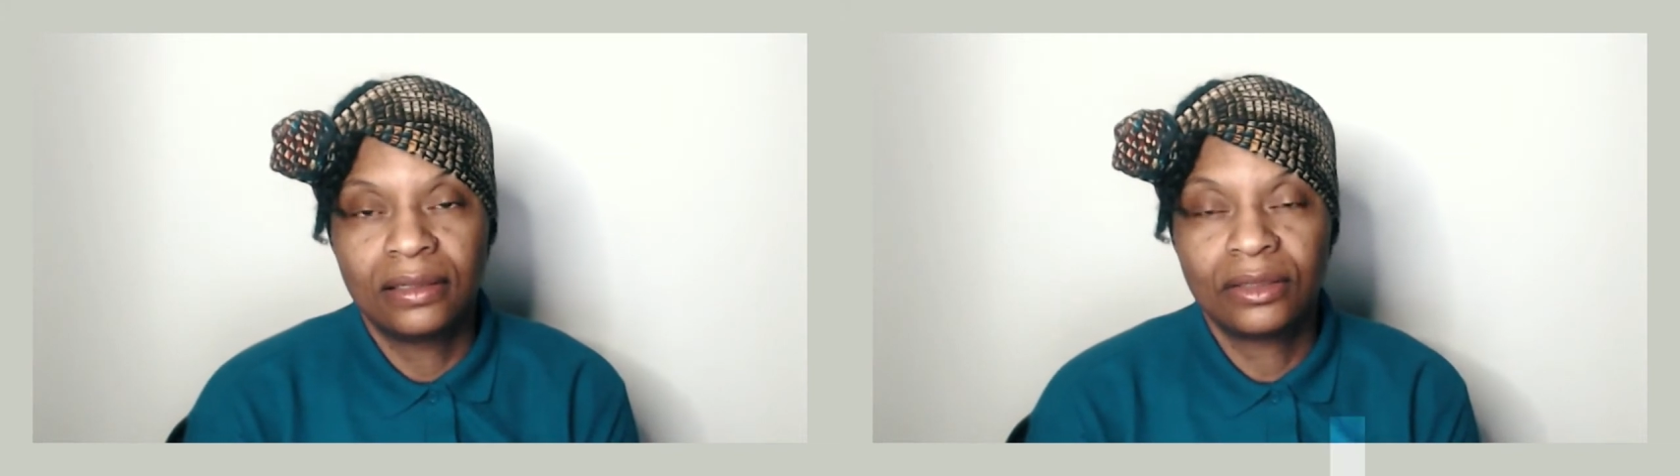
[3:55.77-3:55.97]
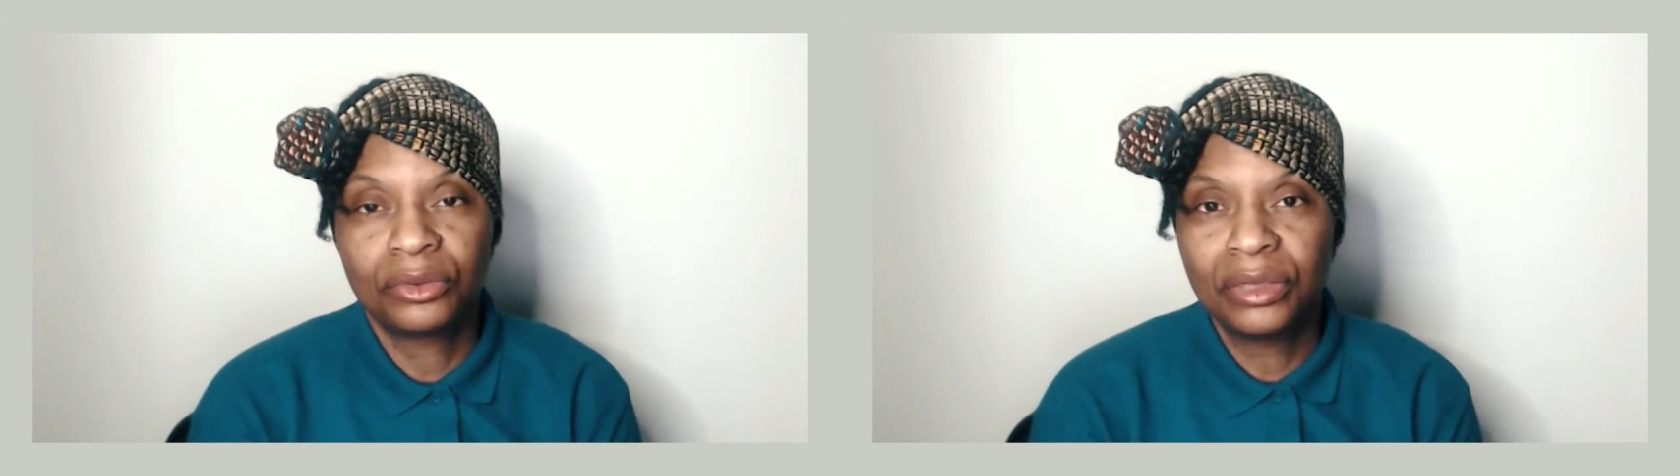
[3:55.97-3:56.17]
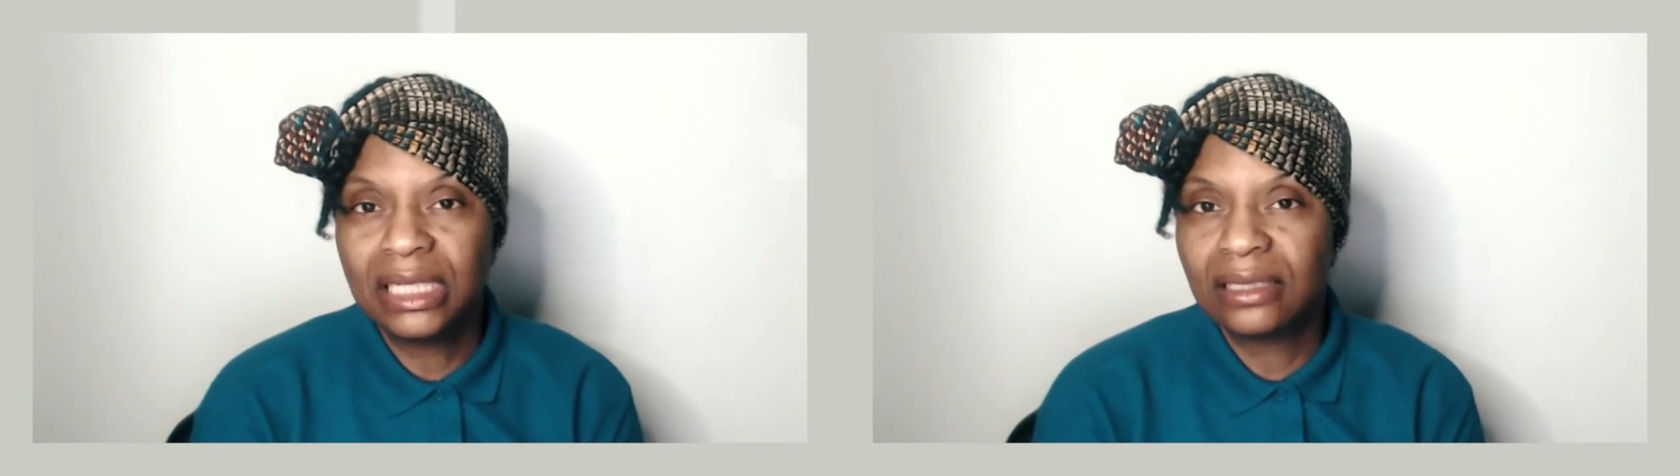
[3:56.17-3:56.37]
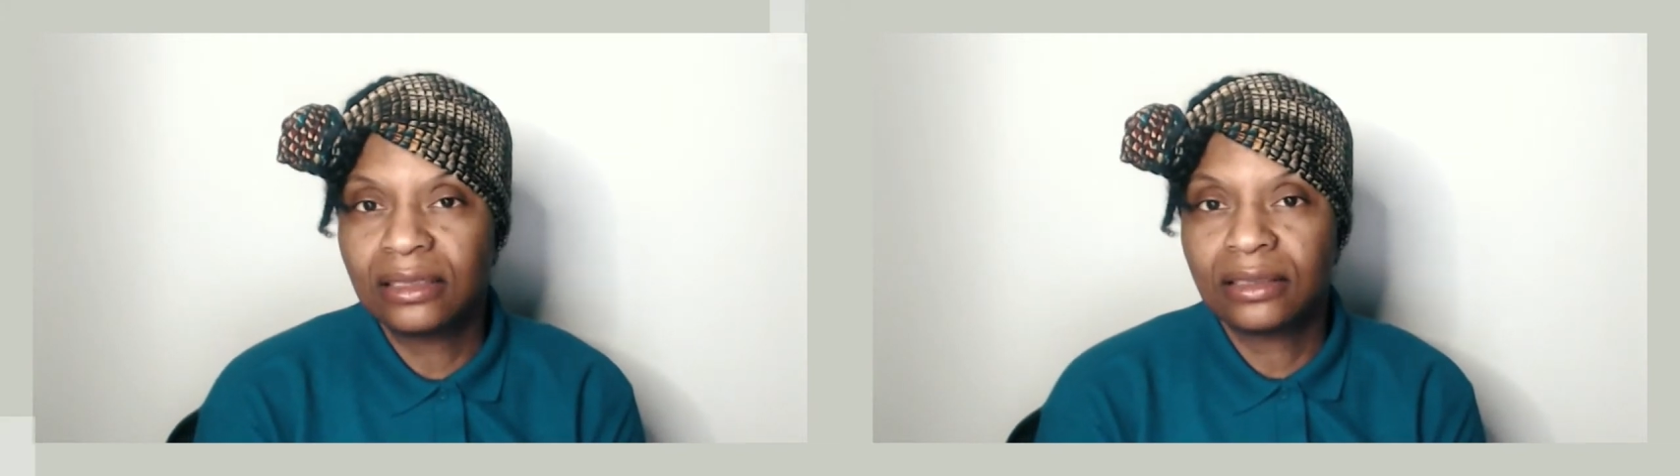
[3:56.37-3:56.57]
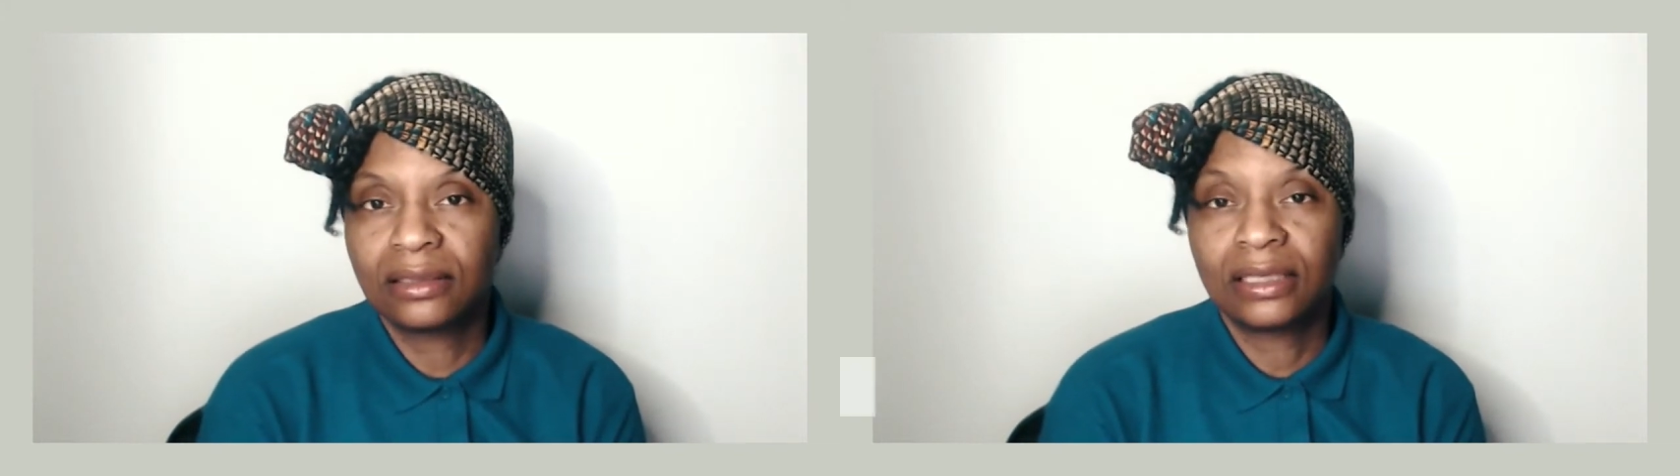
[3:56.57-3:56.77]
the
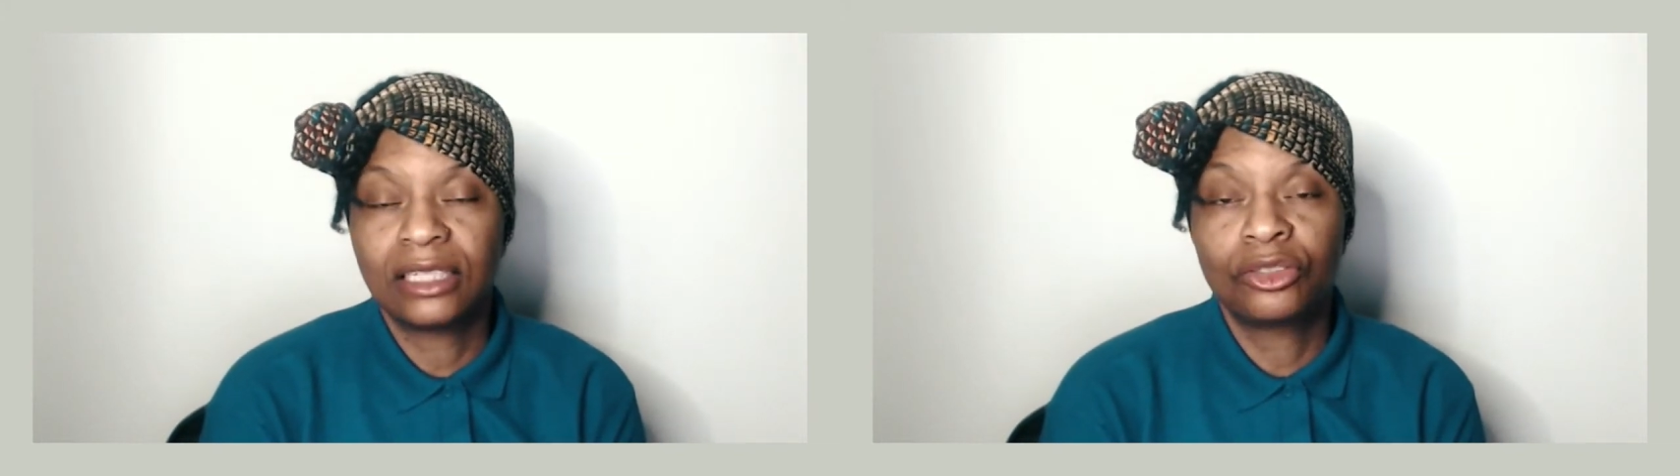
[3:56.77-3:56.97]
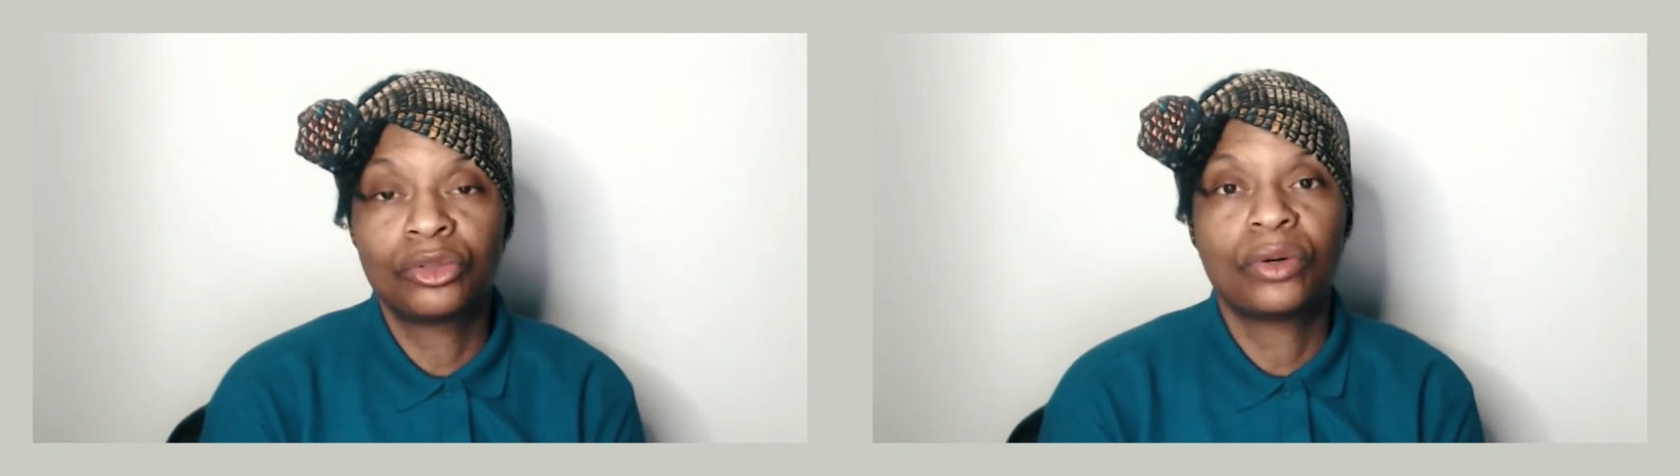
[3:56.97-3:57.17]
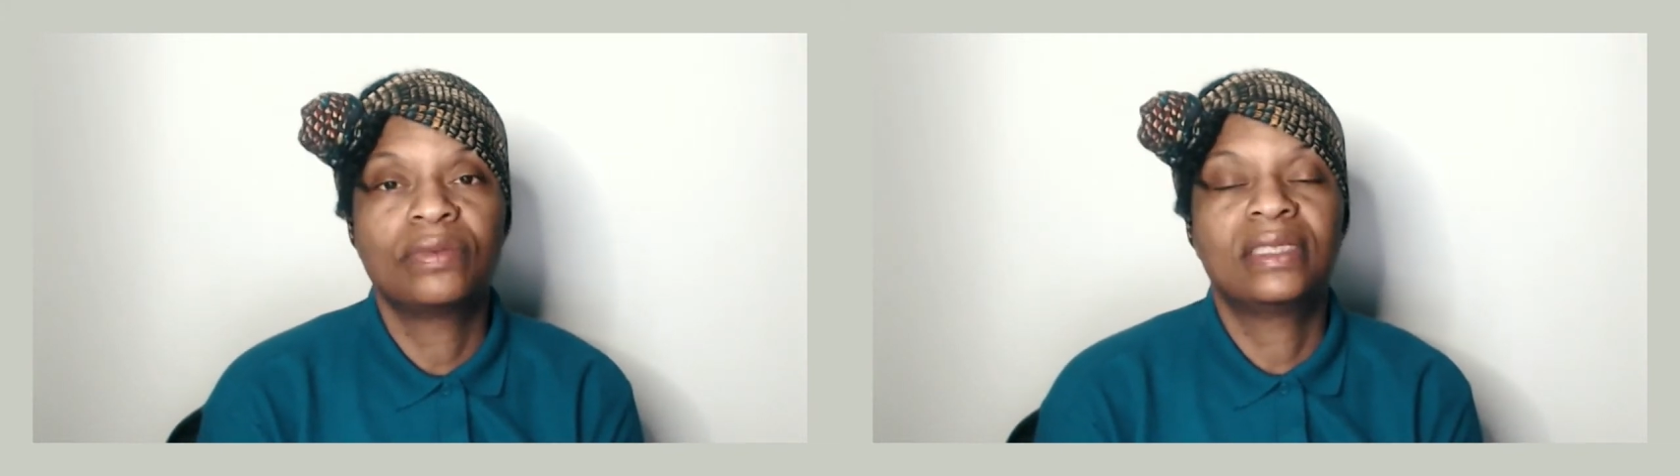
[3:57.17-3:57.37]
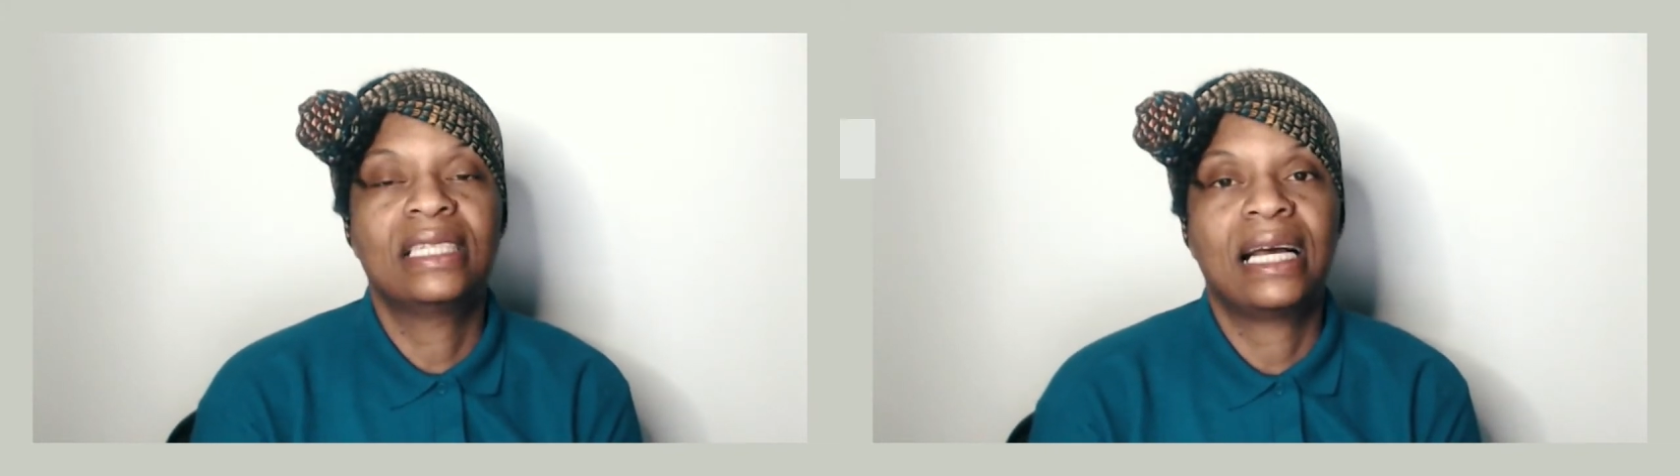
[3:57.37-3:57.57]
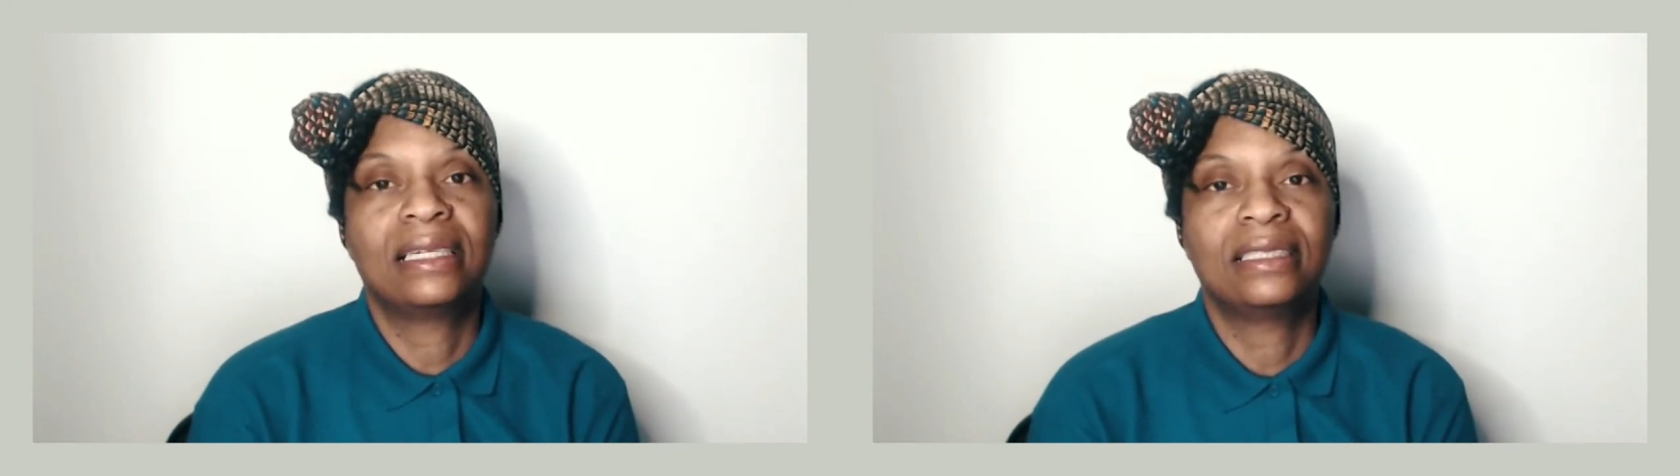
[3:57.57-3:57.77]
reason that drove the
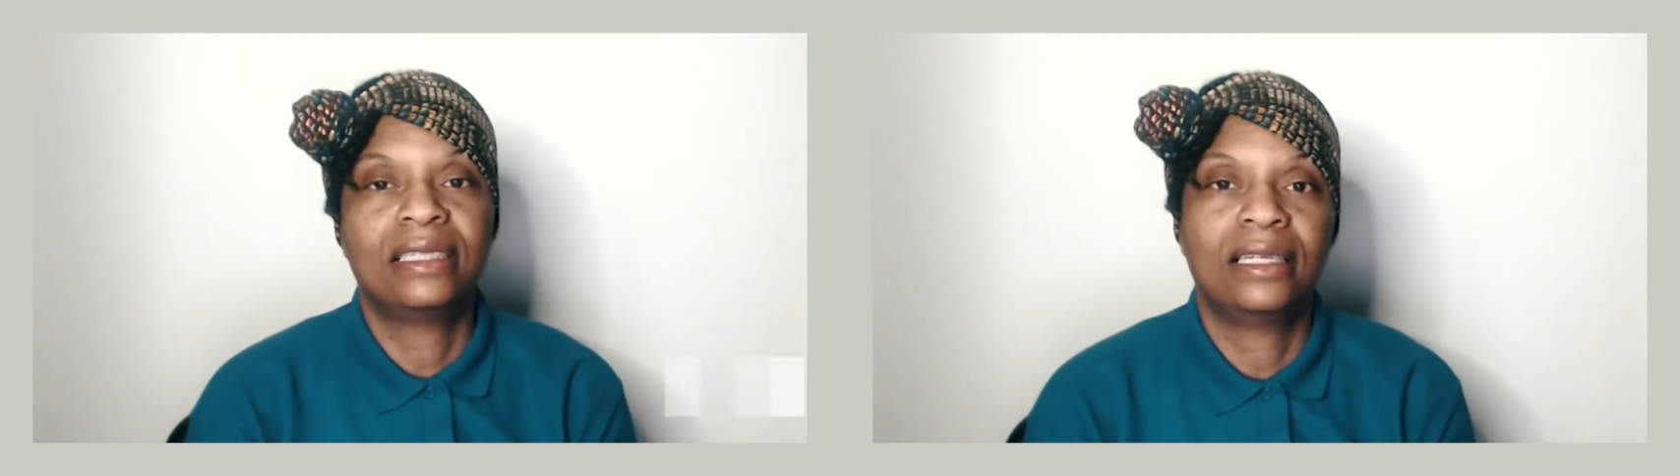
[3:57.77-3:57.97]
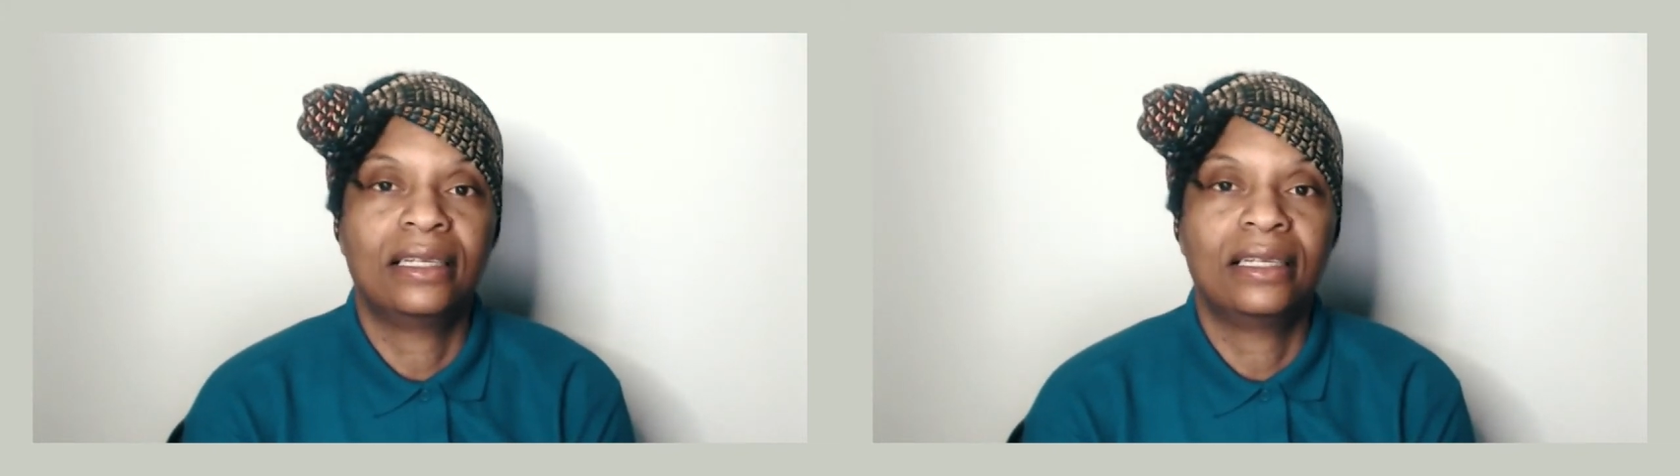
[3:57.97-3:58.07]
dad